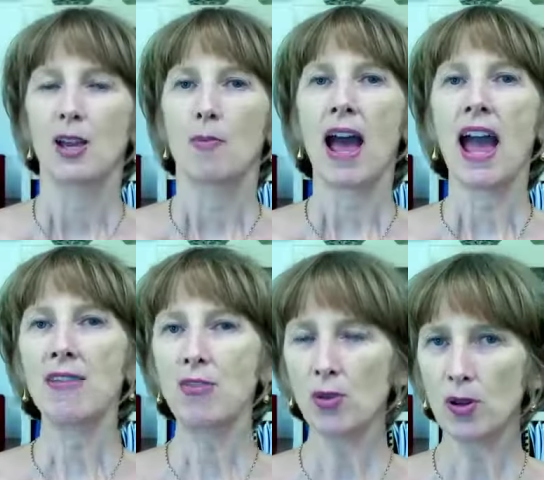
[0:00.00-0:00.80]

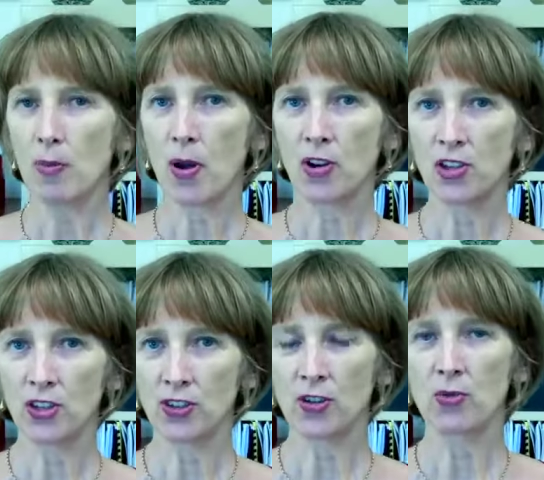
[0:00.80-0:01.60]
Behavioural
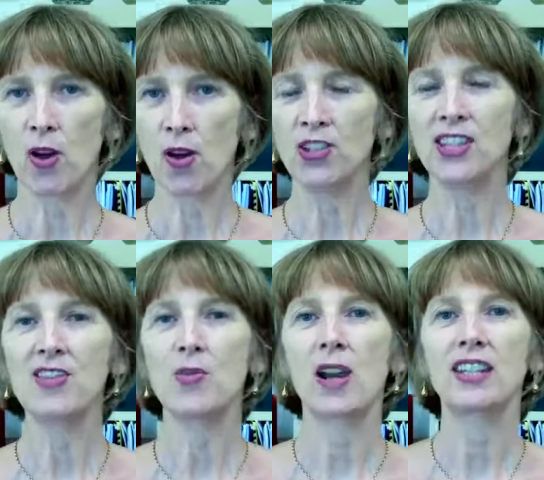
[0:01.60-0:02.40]
approaches arose in
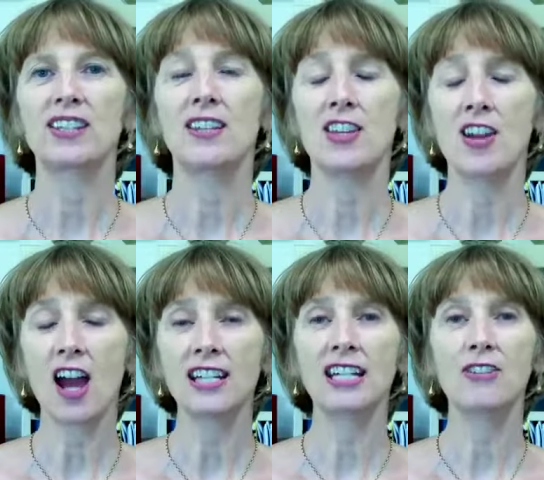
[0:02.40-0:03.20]
the West in the
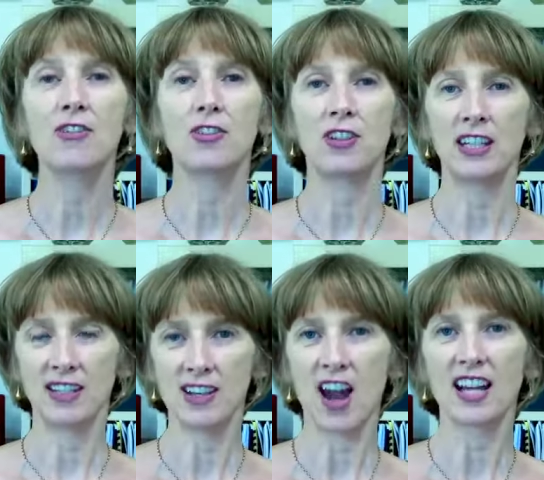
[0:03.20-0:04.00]
1950s
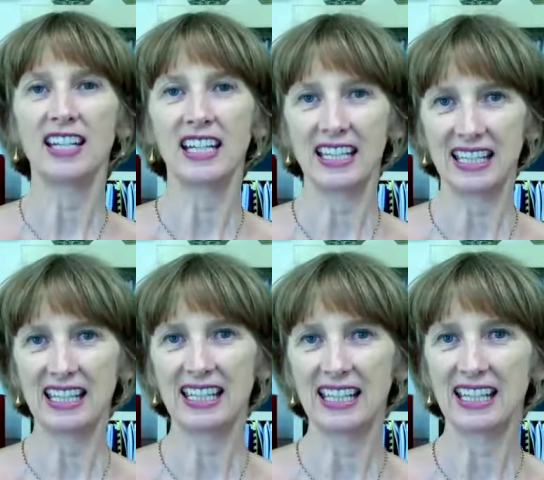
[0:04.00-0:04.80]
and
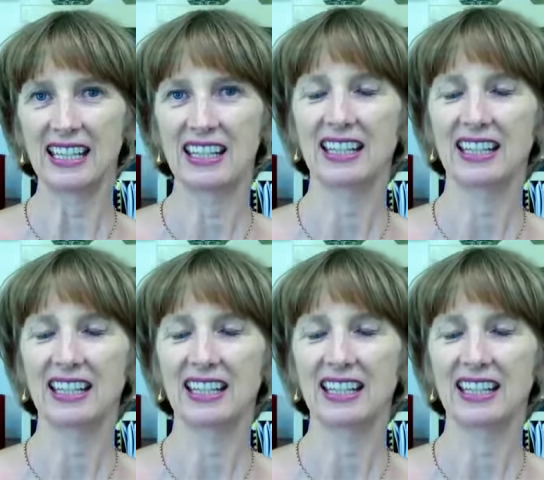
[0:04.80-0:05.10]
1960s.